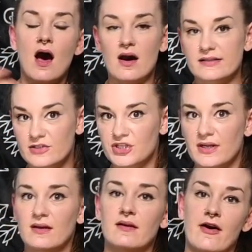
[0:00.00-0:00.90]

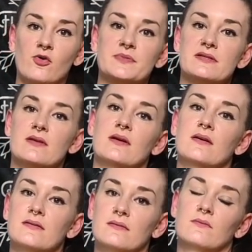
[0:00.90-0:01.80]
oxygen helps
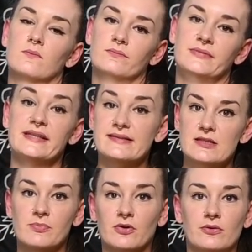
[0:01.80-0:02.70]
the
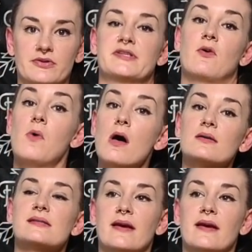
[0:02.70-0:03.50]
yeast build their cell walls.